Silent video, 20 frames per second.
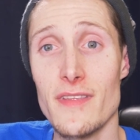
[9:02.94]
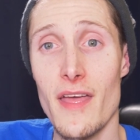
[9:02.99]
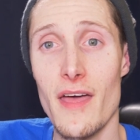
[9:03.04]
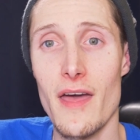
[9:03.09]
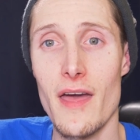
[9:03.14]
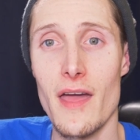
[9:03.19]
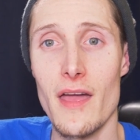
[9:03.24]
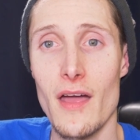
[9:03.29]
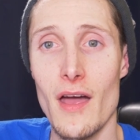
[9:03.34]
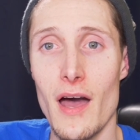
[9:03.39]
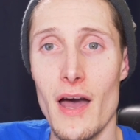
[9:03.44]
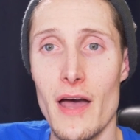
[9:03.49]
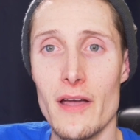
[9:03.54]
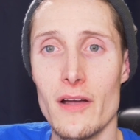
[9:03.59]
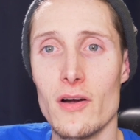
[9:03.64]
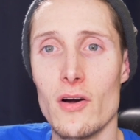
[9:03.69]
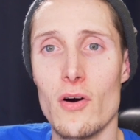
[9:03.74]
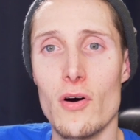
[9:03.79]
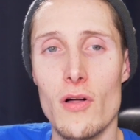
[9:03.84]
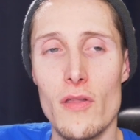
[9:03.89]
day, I
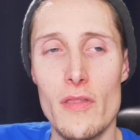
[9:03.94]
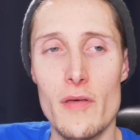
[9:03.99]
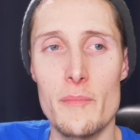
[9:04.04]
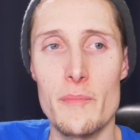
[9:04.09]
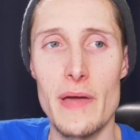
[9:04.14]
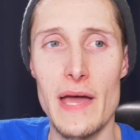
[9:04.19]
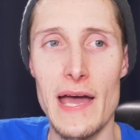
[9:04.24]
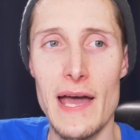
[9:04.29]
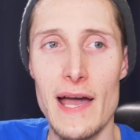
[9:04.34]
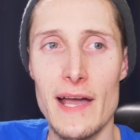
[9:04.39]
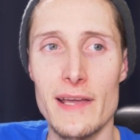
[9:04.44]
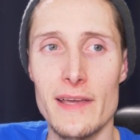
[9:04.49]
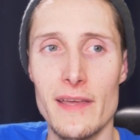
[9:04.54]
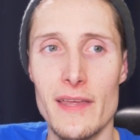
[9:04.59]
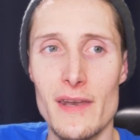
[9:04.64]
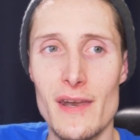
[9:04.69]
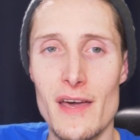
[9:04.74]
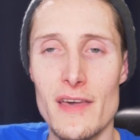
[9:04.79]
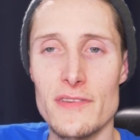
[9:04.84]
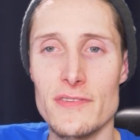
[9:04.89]
call them back
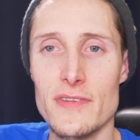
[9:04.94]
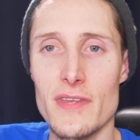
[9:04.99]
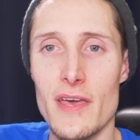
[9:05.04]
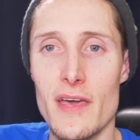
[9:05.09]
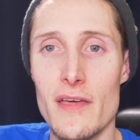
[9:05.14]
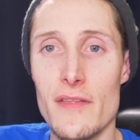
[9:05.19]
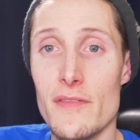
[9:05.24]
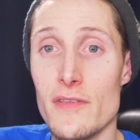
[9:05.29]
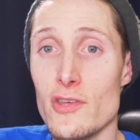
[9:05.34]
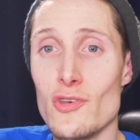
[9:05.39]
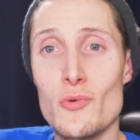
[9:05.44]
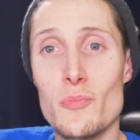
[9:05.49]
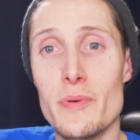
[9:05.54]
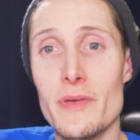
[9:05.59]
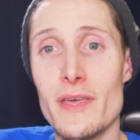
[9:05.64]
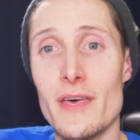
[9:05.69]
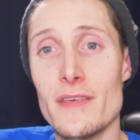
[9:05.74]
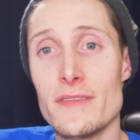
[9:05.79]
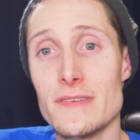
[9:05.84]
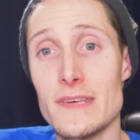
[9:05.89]
and I say,
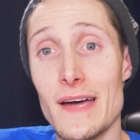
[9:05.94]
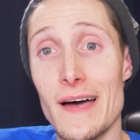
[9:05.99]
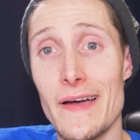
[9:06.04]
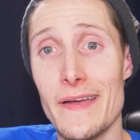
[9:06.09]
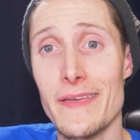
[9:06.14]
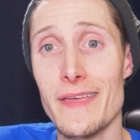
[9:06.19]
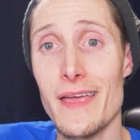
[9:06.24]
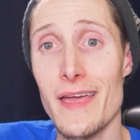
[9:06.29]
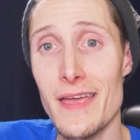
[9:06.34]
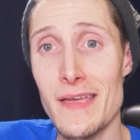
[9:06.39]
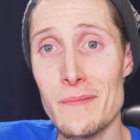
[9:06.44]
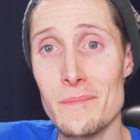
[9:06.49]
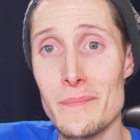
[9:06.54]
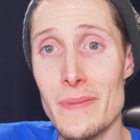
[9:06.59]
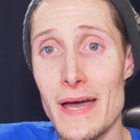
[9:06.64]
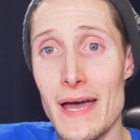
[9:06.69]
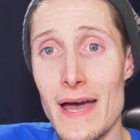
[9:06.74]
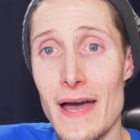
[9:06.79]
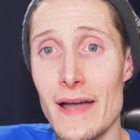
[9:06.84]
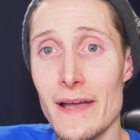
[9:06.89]
the UPS guy came
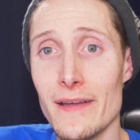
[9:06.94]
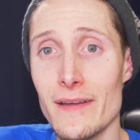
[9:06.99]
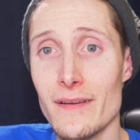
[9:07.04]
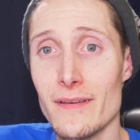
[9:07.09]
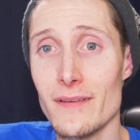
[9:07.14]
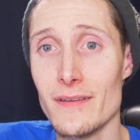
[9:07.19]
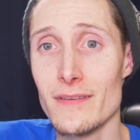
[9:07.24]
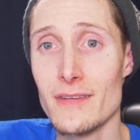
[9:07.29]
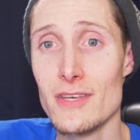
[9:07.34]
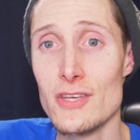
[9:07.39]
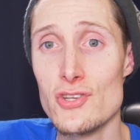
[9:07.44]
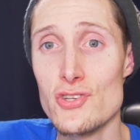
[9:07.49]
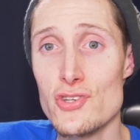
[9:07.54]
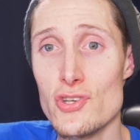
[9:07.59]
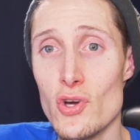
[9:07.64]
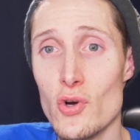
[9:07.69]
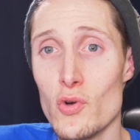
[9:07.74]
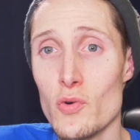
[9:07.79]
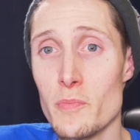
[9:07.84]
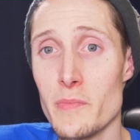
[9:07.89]
back, he
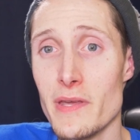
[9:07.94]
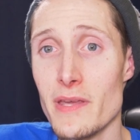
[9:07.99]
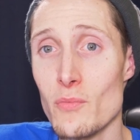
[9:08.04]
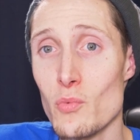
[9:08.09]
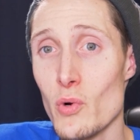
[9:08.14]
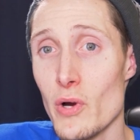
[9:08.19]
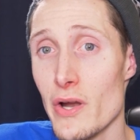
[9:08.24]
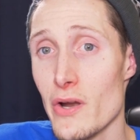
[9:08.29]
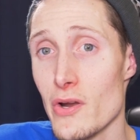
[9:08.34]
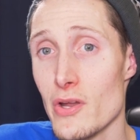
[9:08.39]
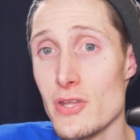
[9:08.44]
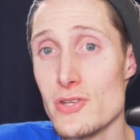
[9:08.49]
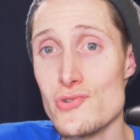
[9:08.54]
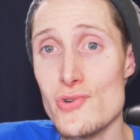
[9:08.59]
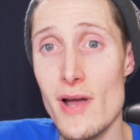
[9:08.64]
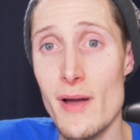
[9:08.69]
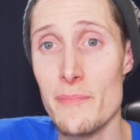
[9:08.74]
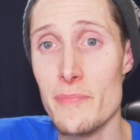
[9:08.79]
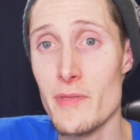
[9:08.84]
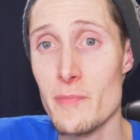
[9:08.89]
showed me where he
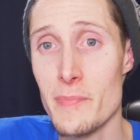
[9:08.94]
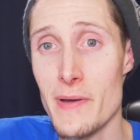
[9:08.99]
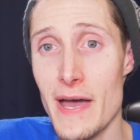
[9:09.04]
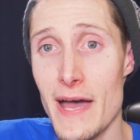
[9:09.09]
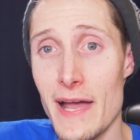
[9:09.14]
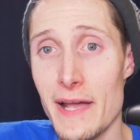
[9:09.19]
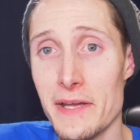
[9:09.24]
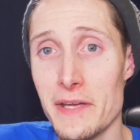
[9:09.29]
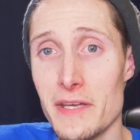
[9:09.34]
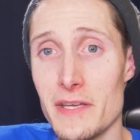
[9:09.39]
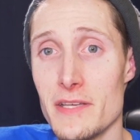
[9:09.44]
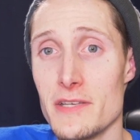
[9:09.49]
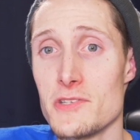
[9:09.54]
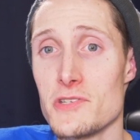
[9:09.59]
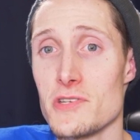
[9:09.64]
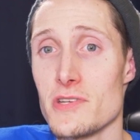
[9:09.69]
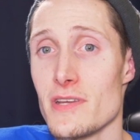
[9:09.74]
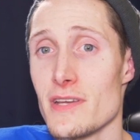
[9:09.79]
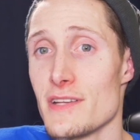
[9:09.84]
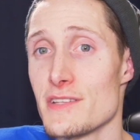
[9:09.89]
dropped the
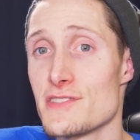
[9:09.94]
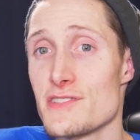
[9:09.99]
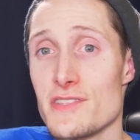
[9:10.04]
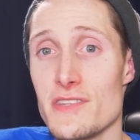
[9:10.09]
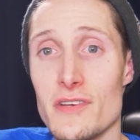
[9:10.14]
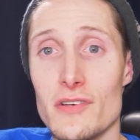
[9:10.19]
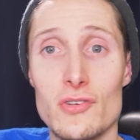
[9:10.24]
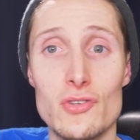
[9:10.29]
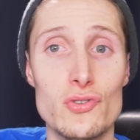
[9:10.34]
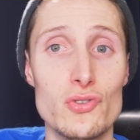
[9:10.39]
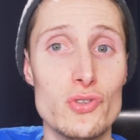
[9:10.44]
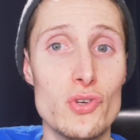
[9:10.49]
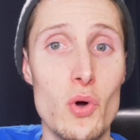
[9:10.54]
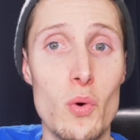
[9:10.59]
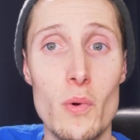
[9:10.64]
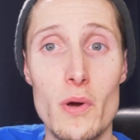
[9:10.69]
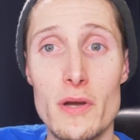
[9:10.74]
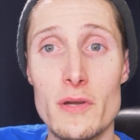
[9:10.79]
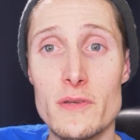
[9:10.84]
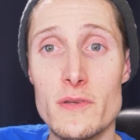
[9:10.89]
package, it's still
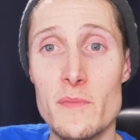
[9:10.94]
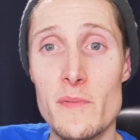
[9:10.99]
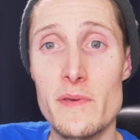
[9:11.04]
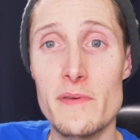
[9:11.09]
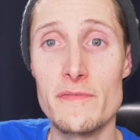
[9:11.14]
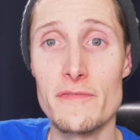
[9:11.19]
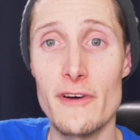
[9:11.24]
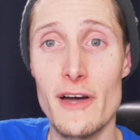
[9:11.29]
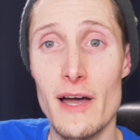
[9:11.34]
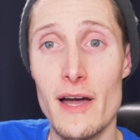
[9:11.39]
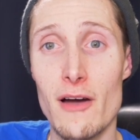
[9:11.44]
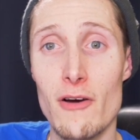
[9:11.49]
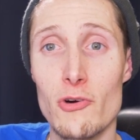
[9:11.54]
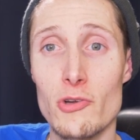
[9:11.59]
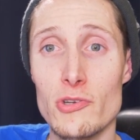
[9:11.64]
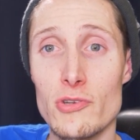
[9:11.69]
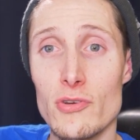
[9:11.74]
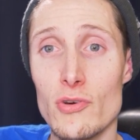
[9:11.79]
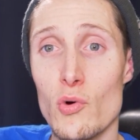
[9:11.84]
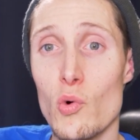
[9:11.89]
nowhere to be
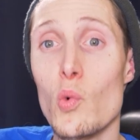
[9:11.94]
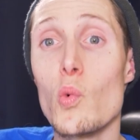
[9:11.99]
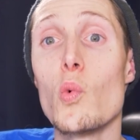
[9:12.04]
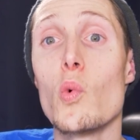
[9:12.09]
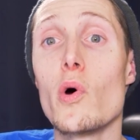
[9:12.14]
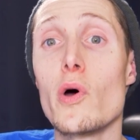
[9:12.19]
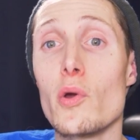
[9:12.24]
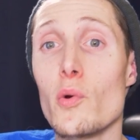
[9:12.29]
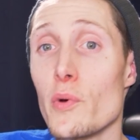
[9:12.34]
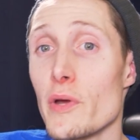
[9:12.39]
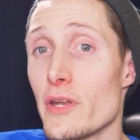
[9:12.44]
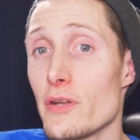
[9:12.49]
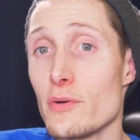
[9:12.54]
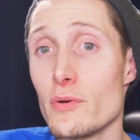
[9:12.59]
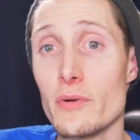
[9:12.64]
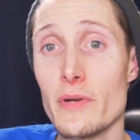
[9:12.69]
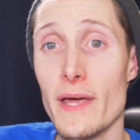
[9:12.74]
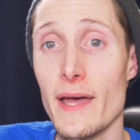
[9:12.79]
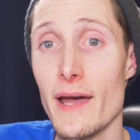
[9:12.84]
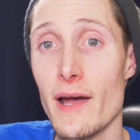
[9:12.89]
found, what do we
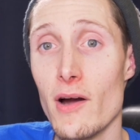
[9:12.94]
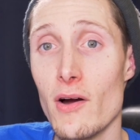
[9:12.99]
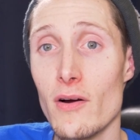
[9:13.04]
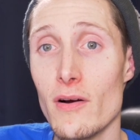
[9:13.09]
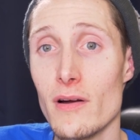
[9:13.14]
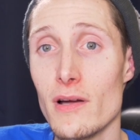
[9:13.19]
do now?